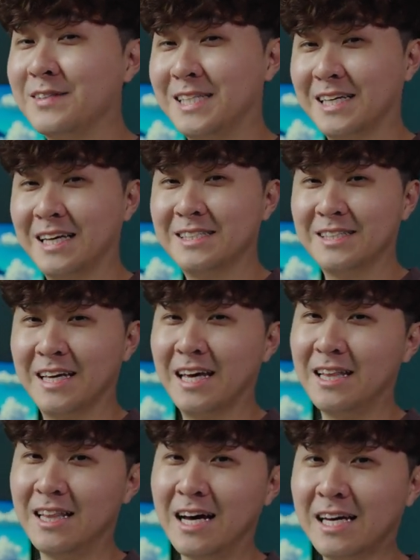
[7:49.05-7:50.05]
seconds to
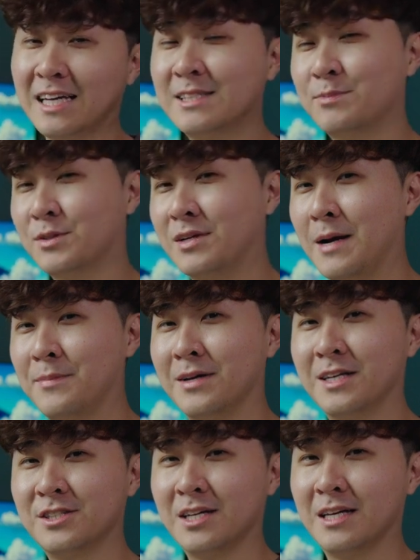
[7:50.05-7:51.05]
hit like and subscribe on
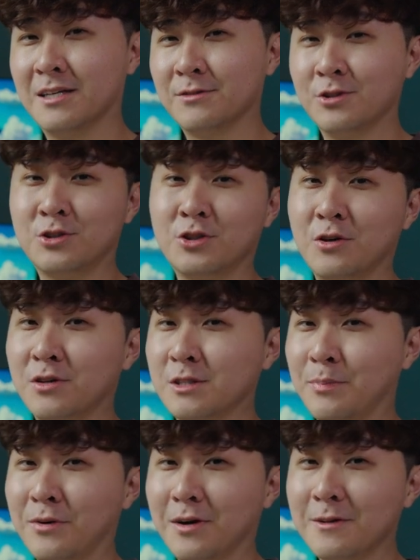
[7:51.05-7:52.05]
the channel to show your
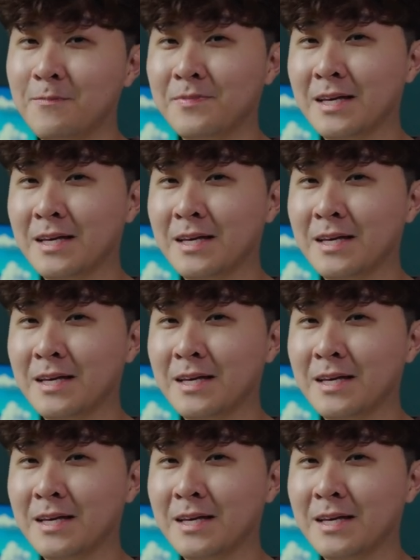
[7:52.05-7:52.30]
support.